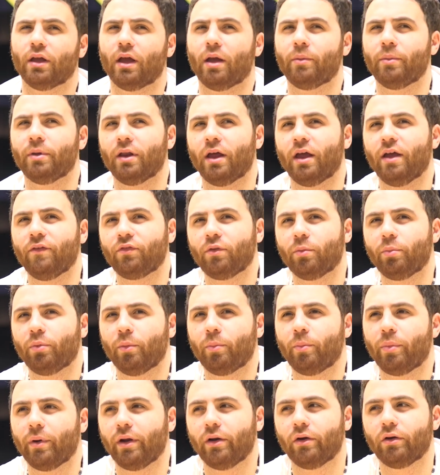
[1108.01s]
I mean, I have to
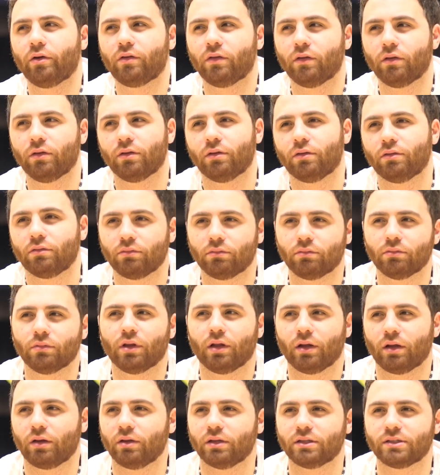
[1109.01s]
prepare to,
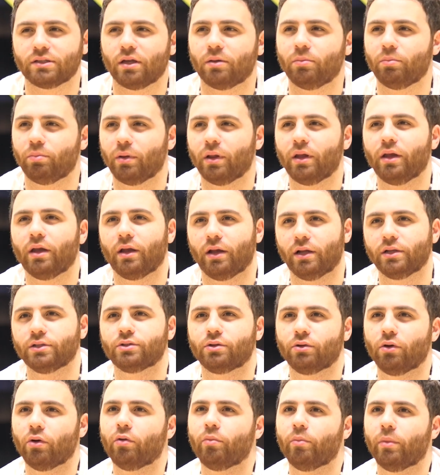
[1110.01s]
like you said, play against
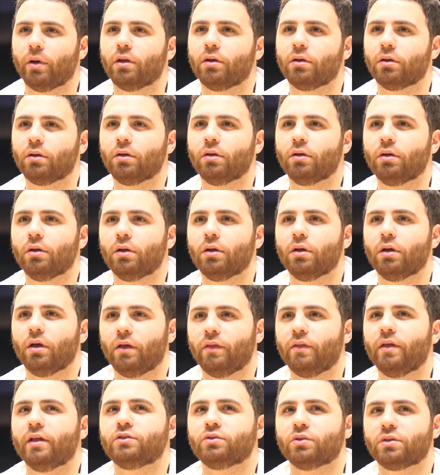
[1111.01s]
grown men.
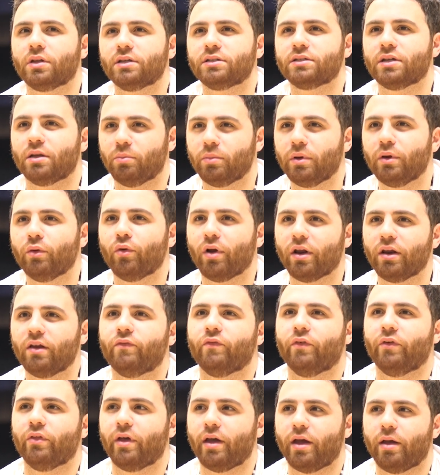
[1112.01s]
And that's what they said, be ready
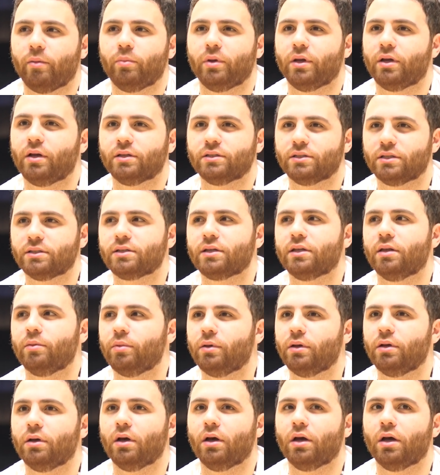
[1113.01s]
for that, because it's going to
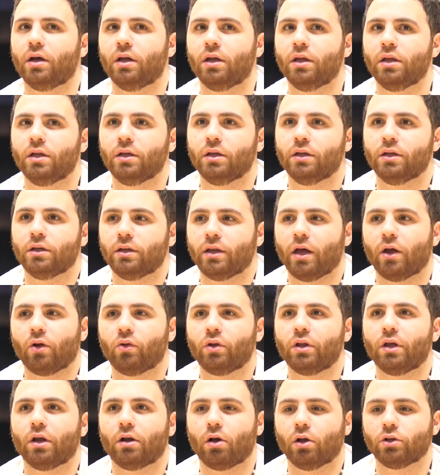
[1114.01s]
be not
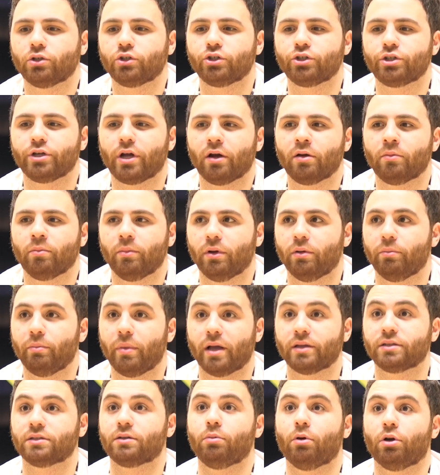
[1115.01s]
only a culture shock, but
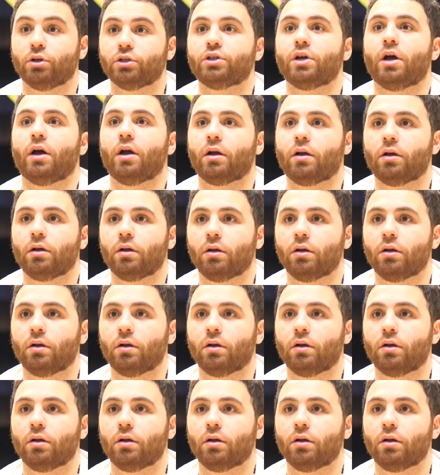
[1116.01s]
basketball shock.